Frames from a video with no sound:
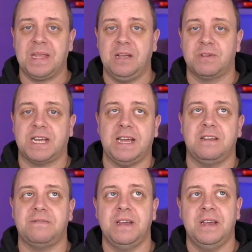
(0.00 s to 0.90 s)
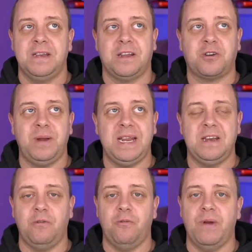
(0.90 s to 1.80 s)
it was kind of not really
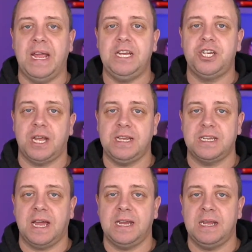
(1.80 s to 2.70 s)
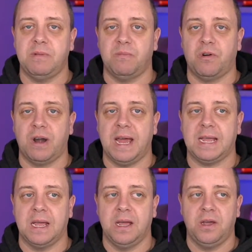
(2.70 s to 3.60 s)
the range anxiety, but more
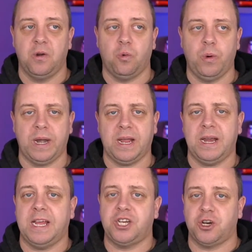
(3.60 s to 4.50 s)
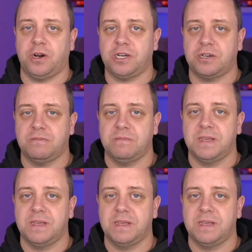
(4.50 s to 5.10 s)
like, where can I charge